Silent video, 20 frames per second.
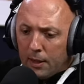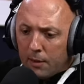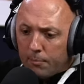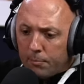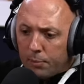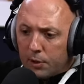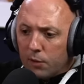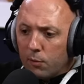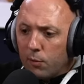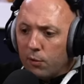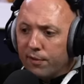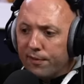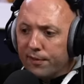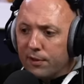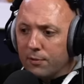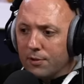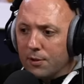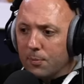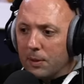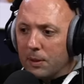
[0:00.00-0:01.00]
But it will
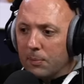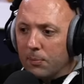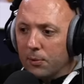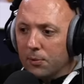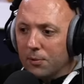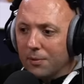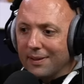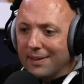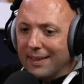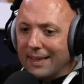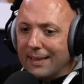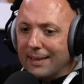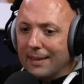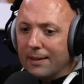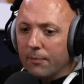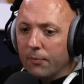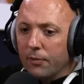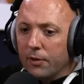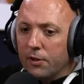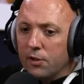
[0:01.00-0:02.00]
feel to people like
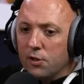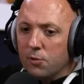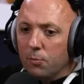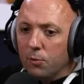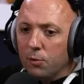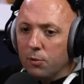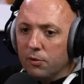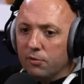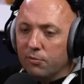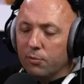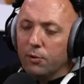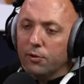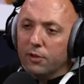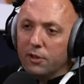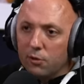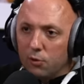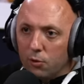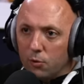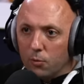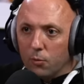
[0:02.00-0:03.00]
there is more of what
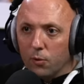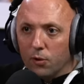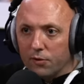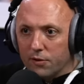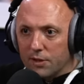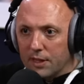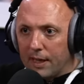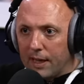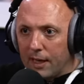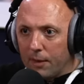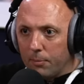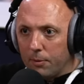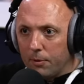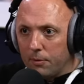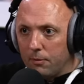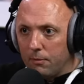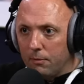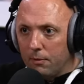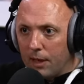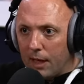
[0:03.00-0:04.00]
they don't want to
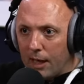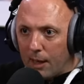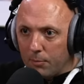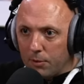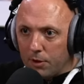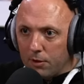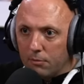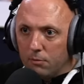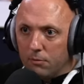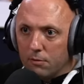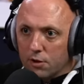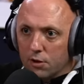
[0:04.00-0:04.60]
happen happening.